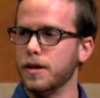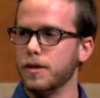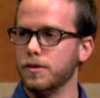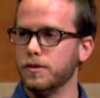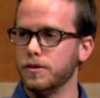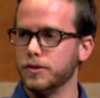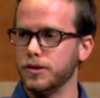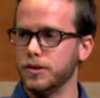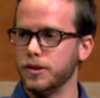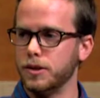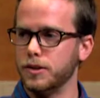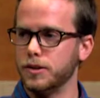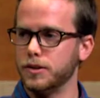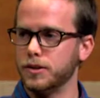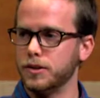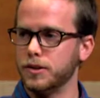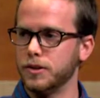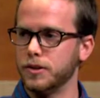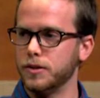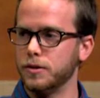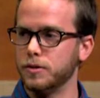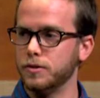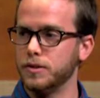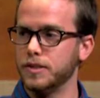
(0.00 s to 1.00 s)
There's
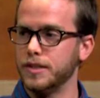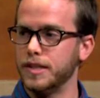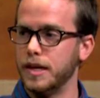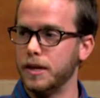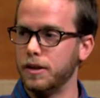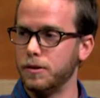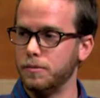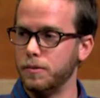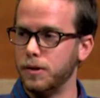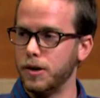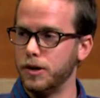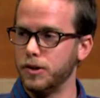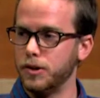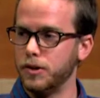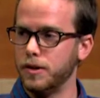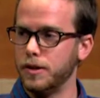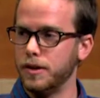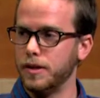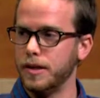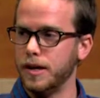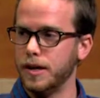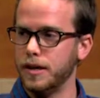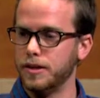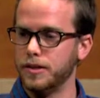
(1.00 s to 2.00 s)
also South
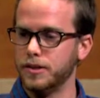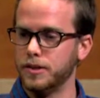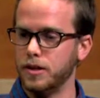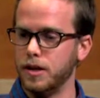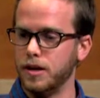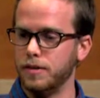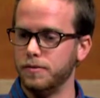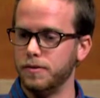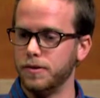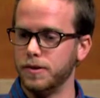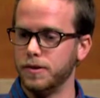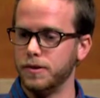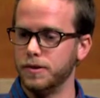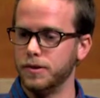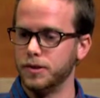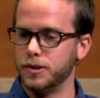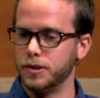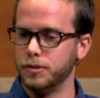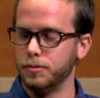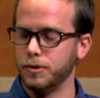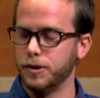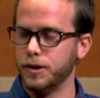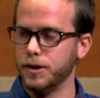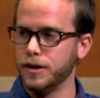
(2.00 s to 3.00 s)
Padre that is offered in the
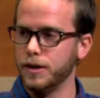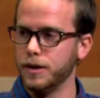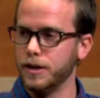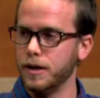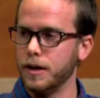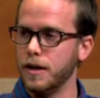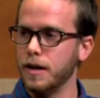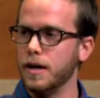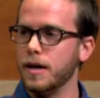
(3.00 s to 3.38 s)
spring.